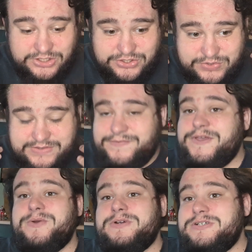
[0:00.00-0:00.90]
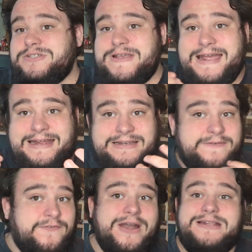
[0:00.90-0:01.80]
To the viewers and the
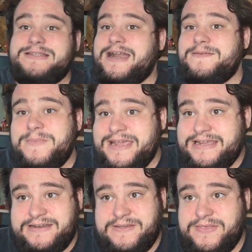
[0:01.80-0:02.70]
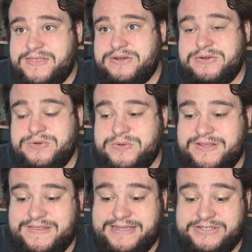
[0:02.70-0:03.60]
friends that I've made through
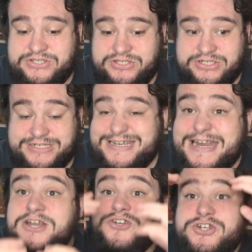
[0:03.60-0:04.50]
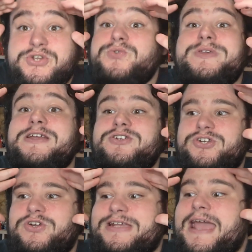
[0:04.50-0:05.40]
this near two year
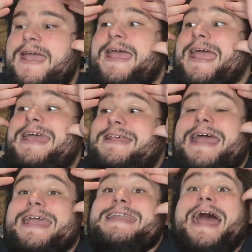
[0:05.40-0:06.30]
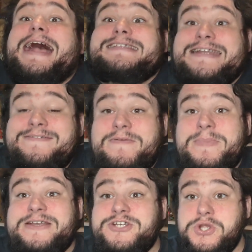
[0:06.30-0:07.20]
journey. It, it hasn't even
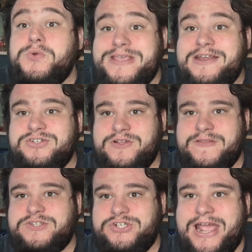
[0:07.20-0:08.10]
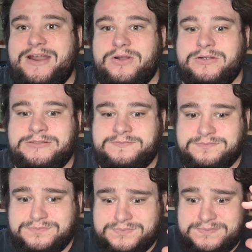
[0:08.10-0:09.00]
been two years on this channel.
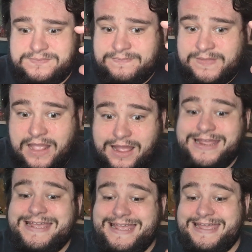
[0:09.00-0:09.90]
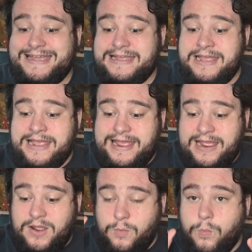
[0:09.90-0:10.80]
I hit
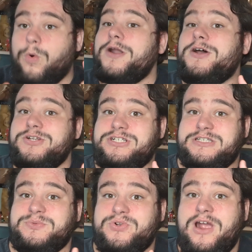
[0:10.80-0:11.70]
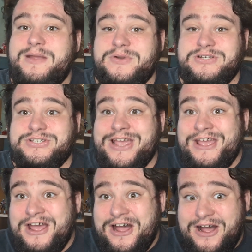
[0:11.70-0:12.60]
100 subscribers
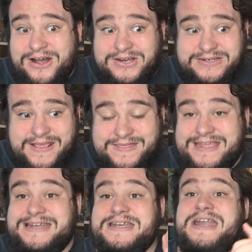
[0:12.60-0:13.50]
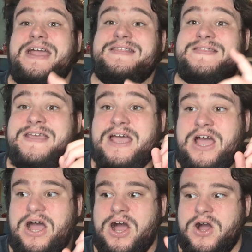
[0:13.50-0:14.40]
on the 9th
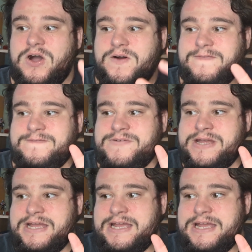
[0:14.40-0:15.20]
of